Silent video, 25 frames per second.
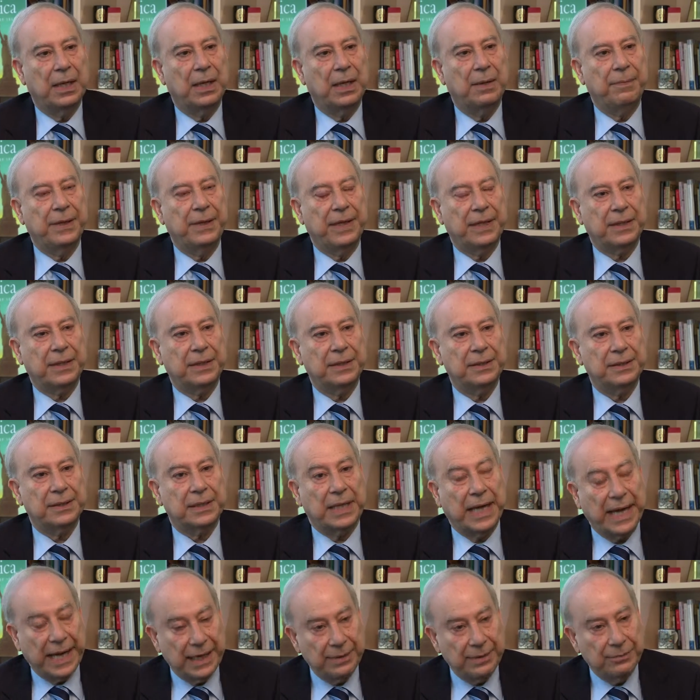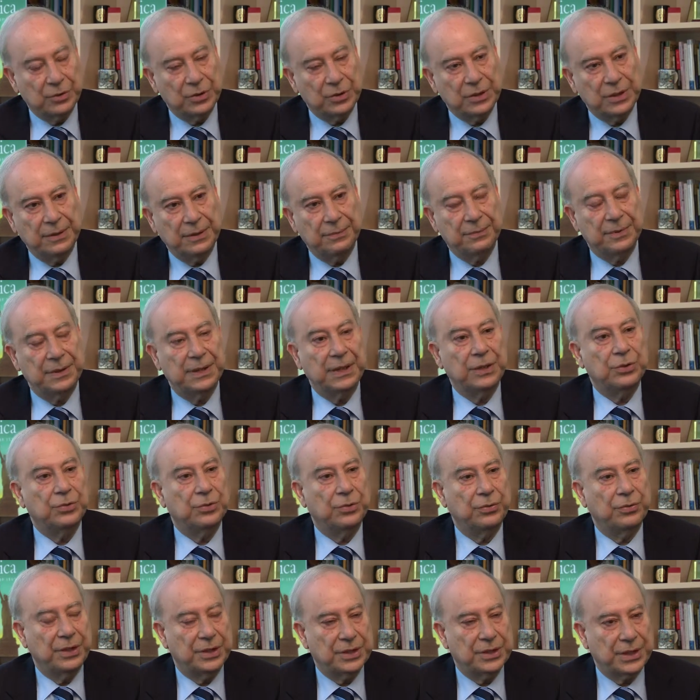Americans and Muslims need
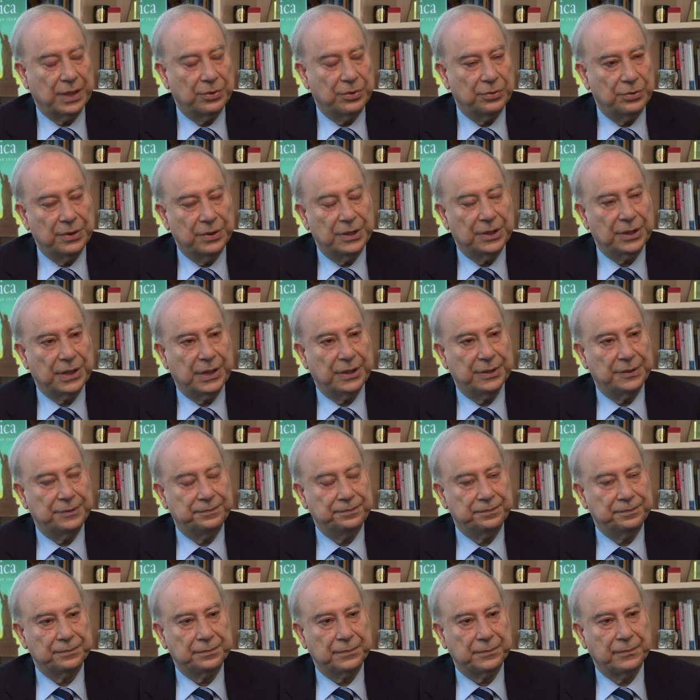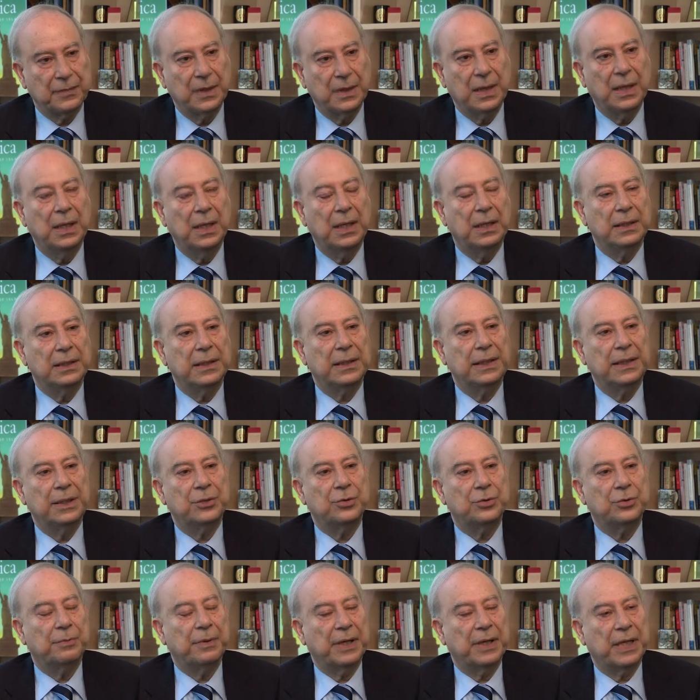to reach out to each other. They
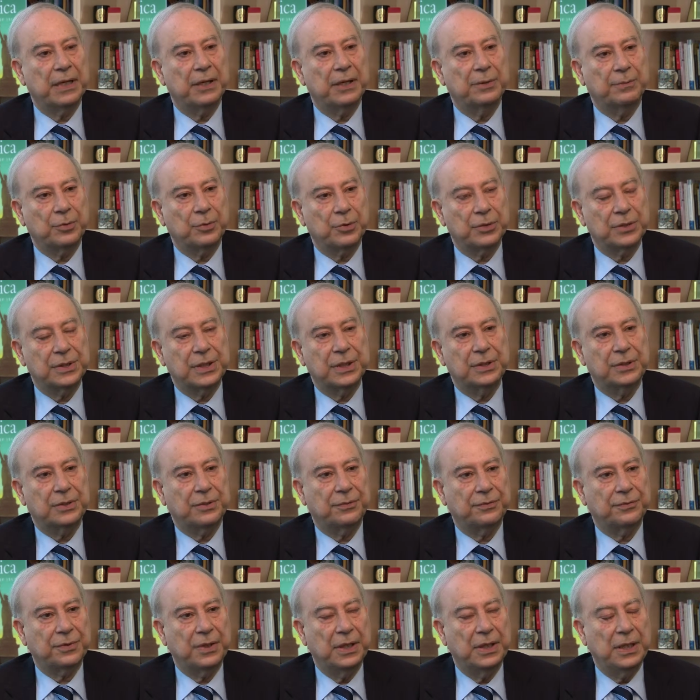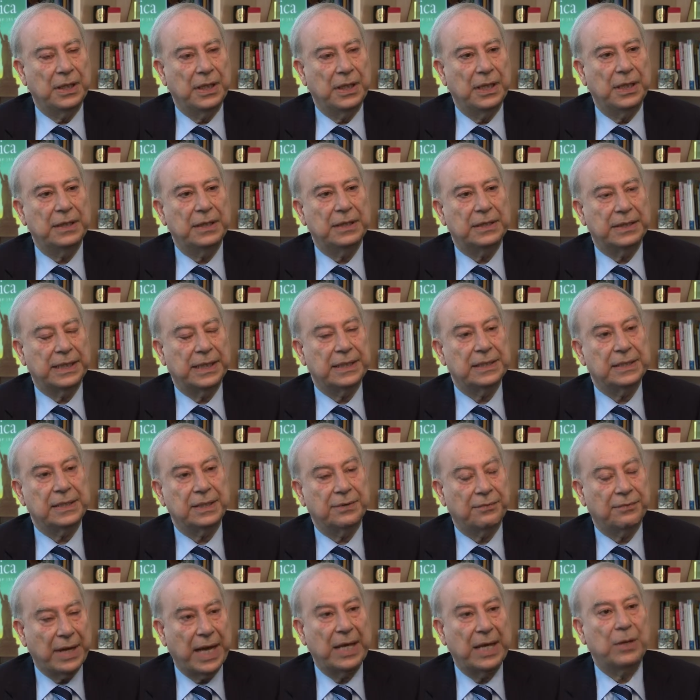need to begin a process of
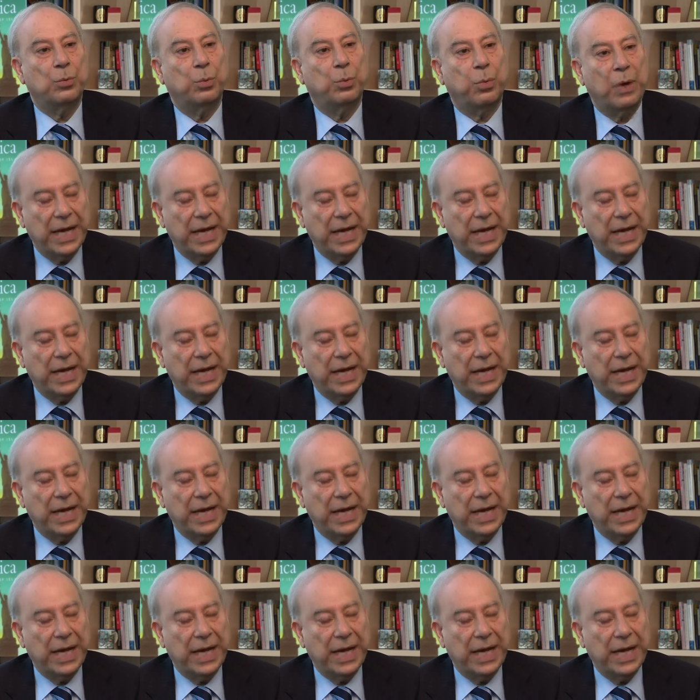intensive and